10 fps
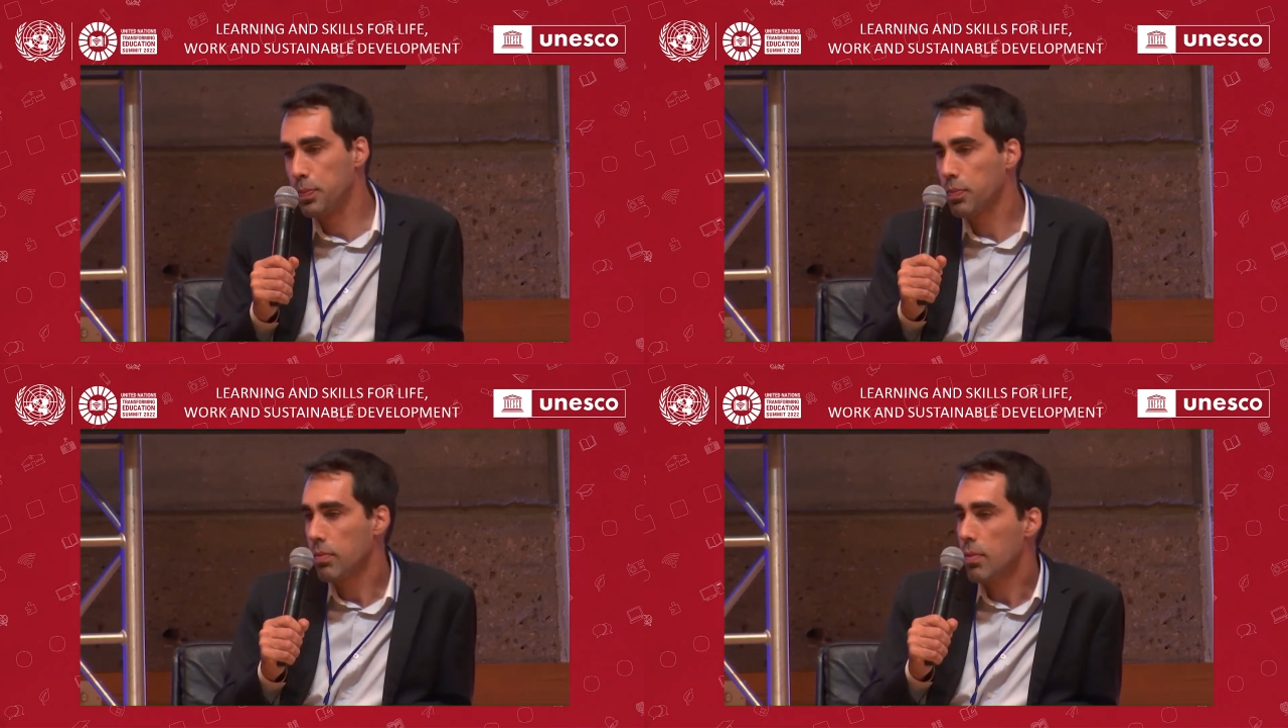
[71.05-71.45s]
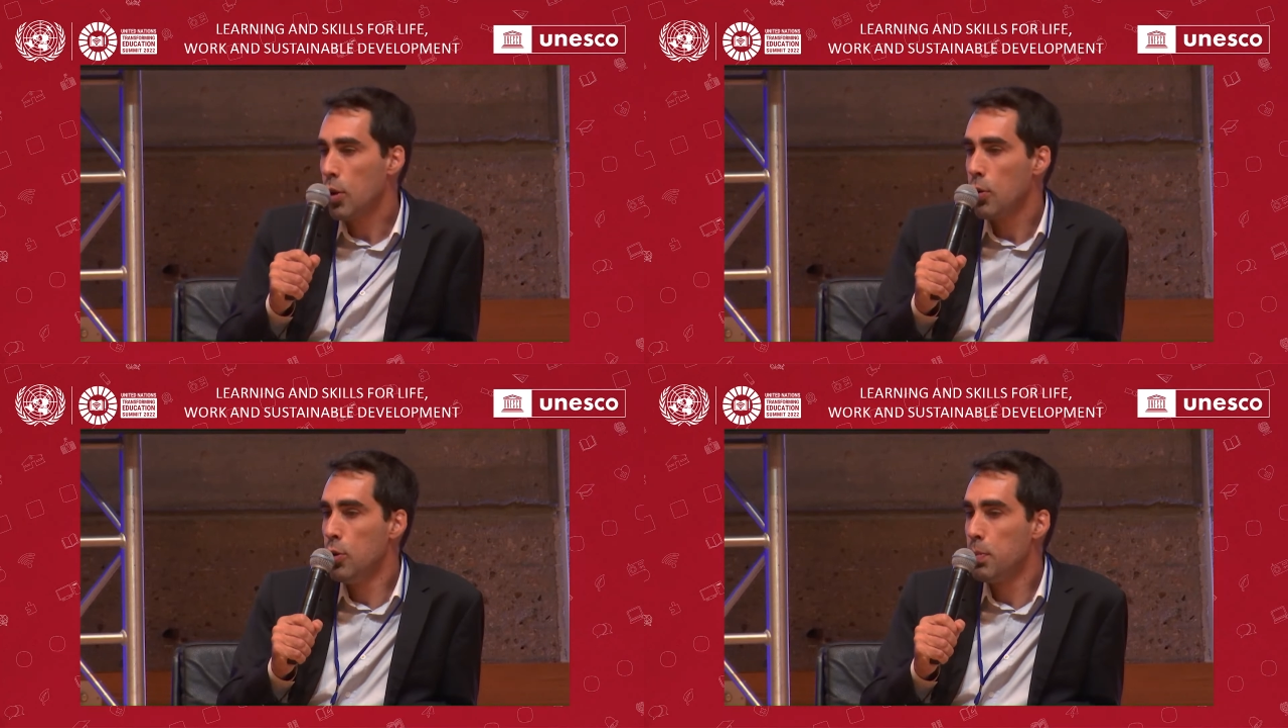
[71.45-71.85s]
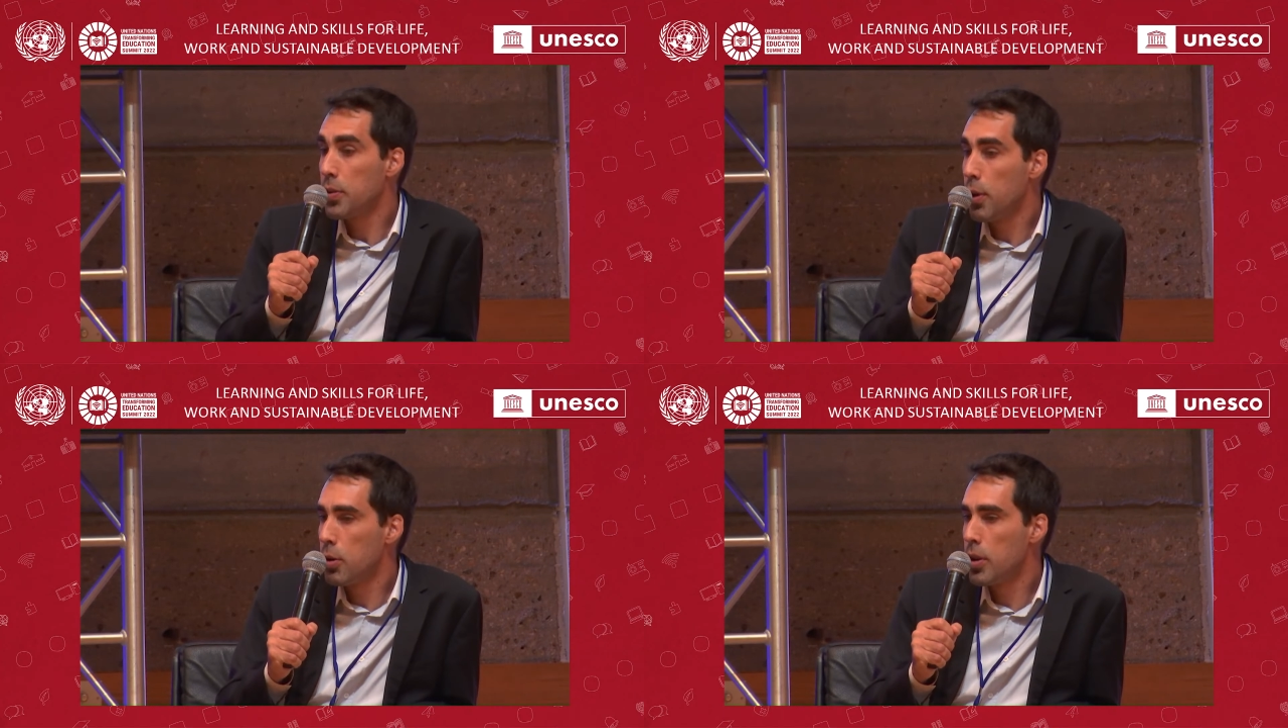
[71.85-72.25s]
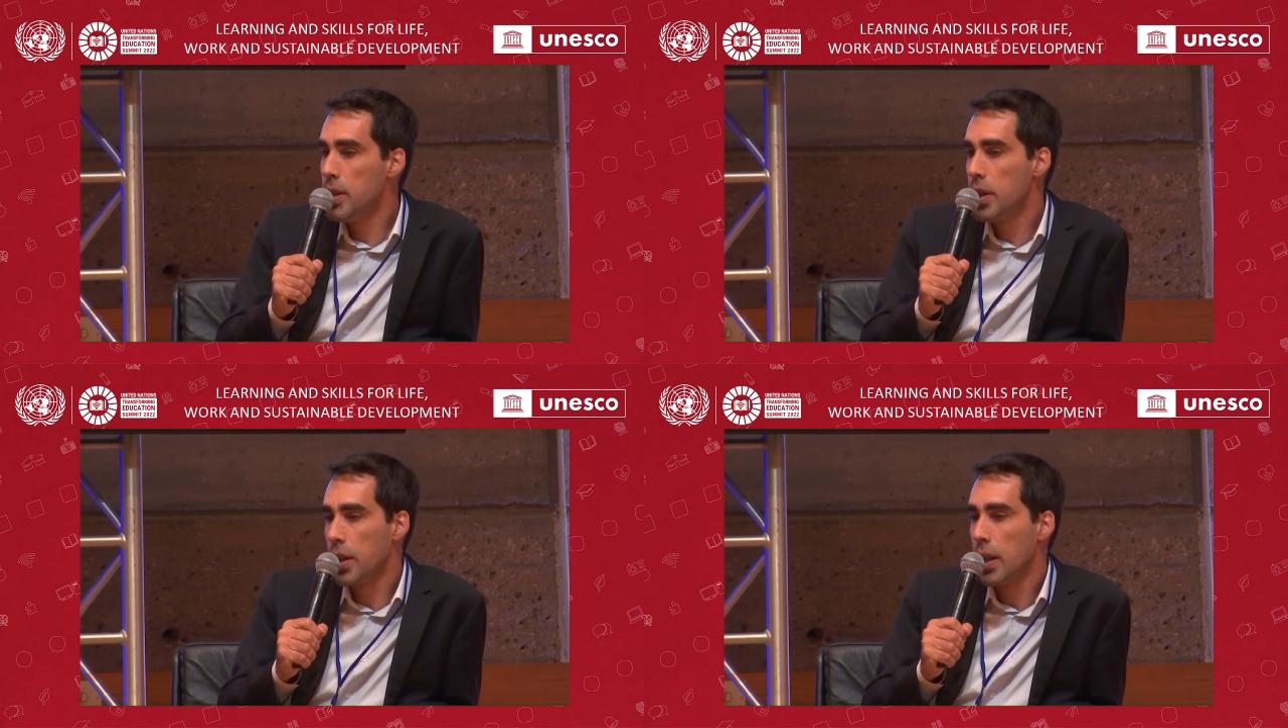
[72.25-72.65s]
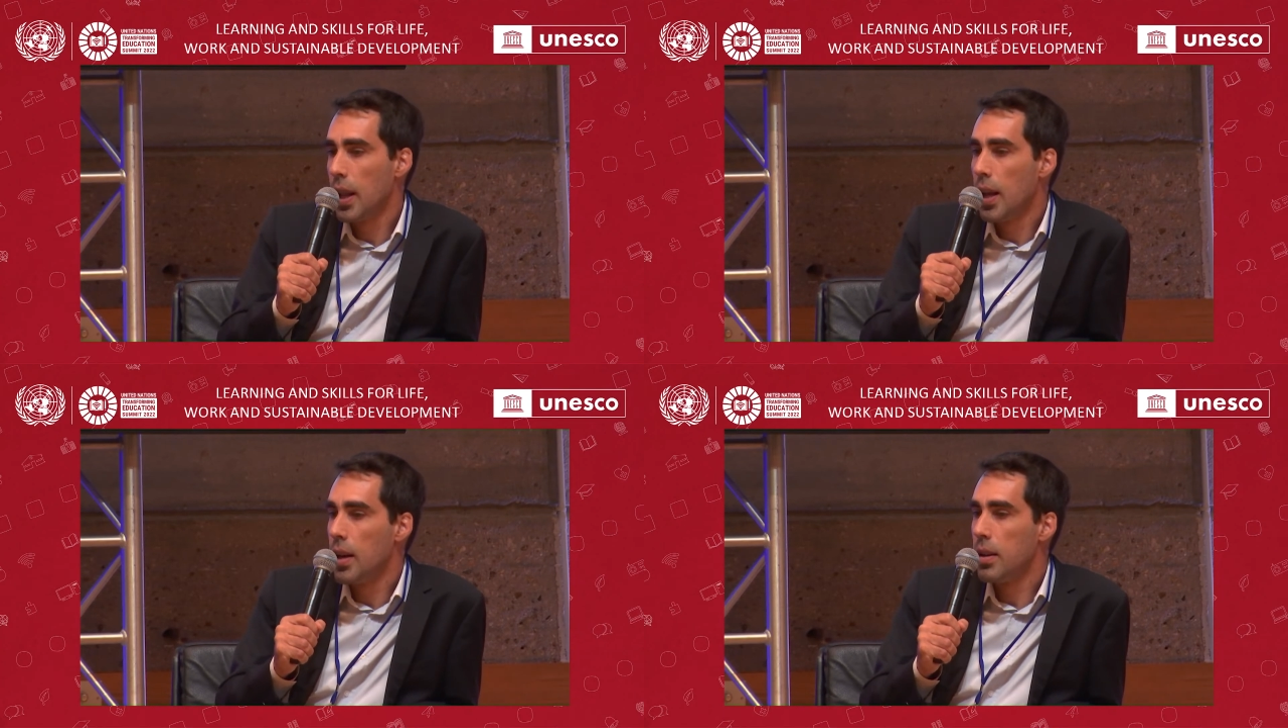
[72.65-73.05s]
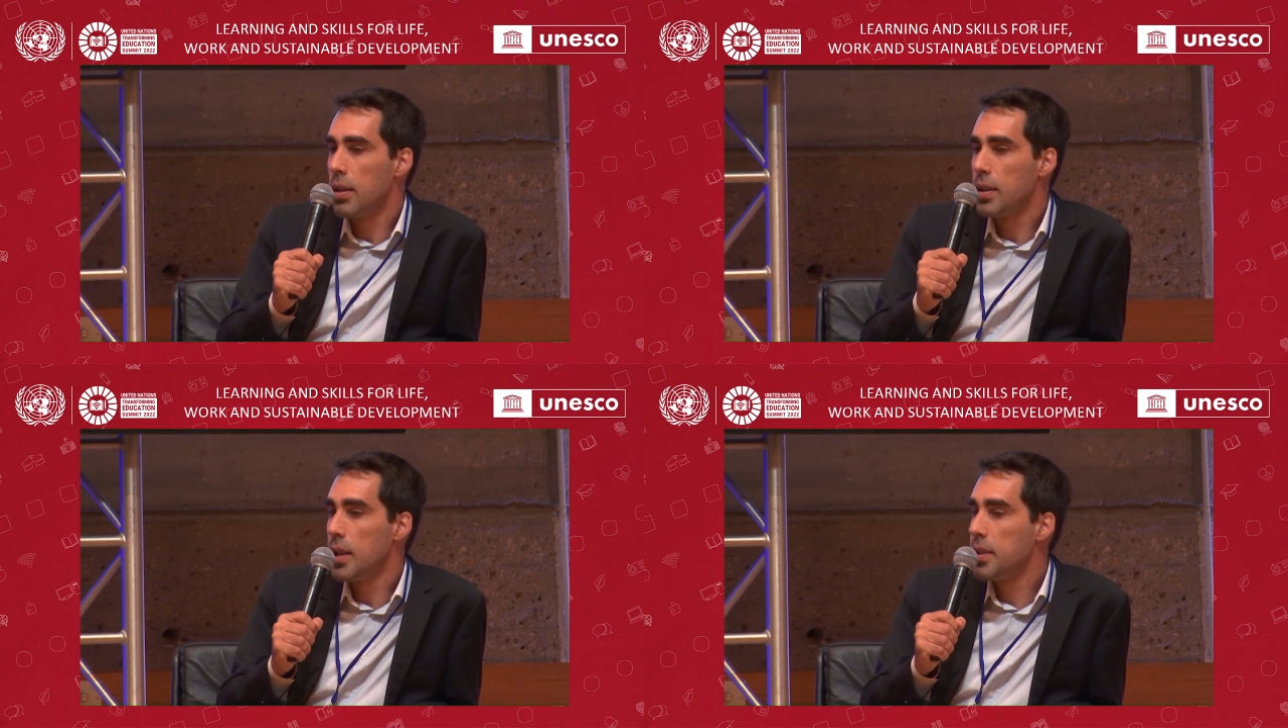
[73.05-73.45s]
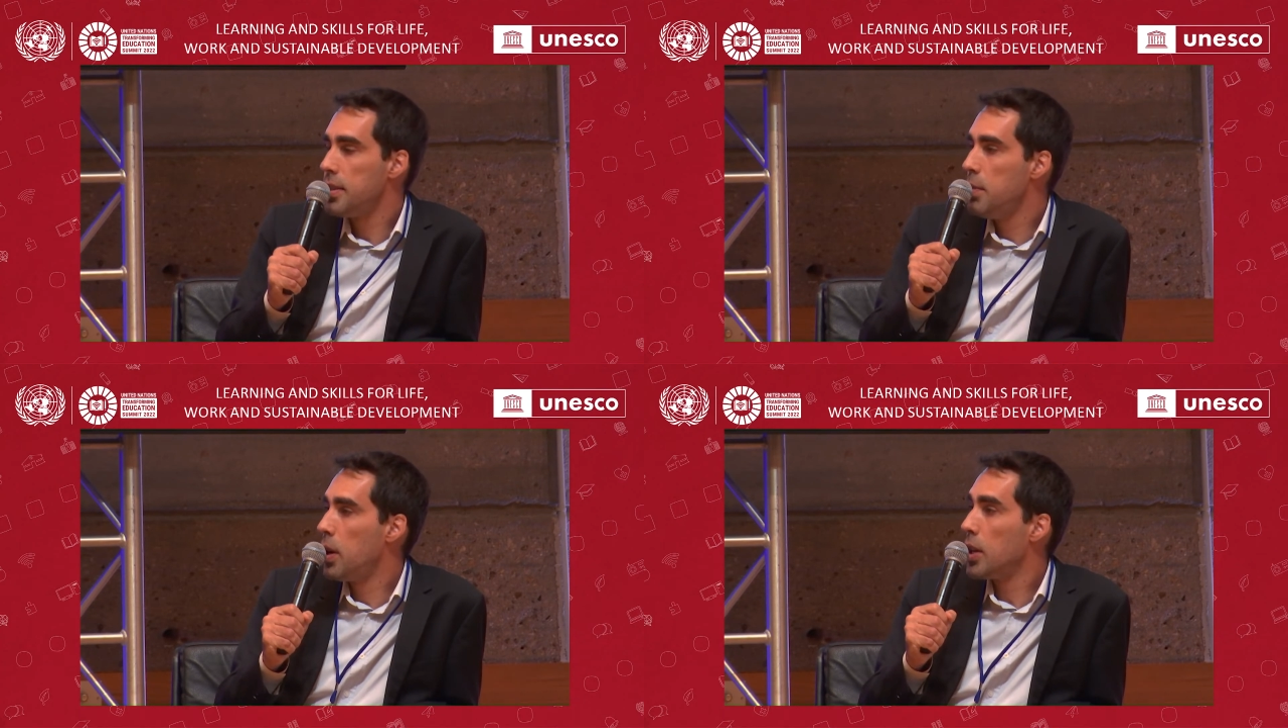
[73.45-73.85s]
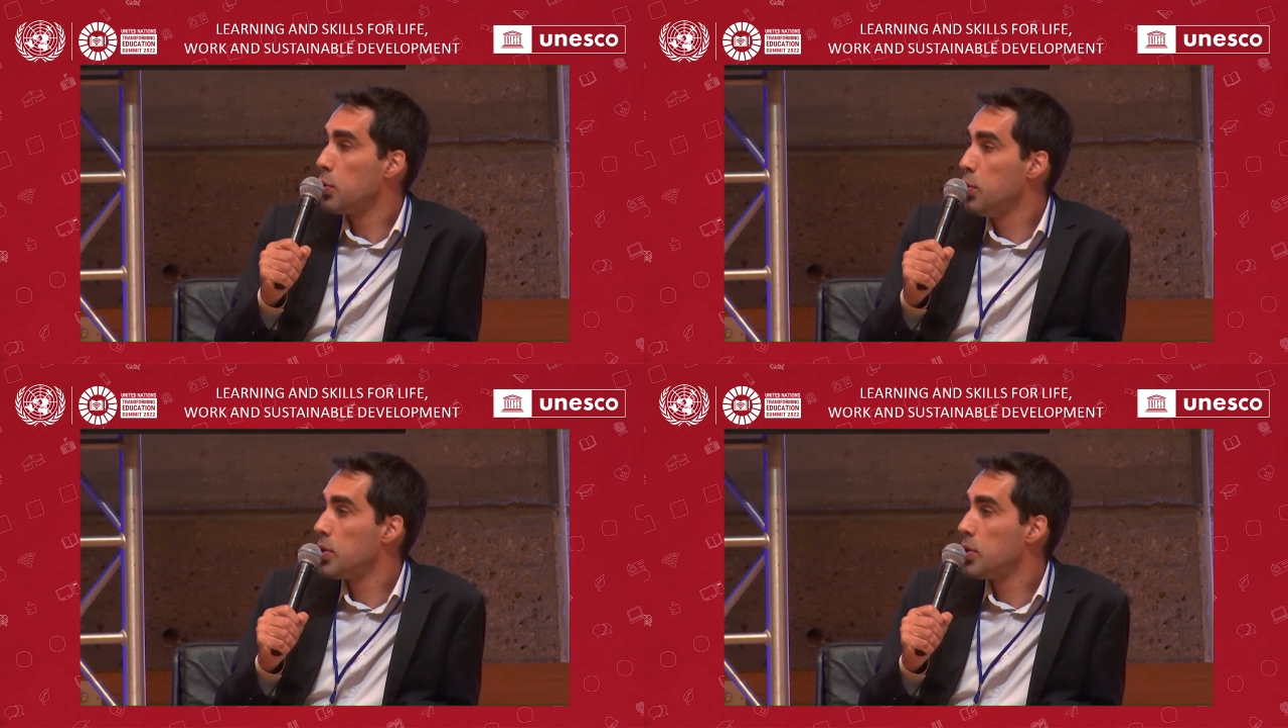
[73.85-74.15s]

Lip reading: So PIX is an online platform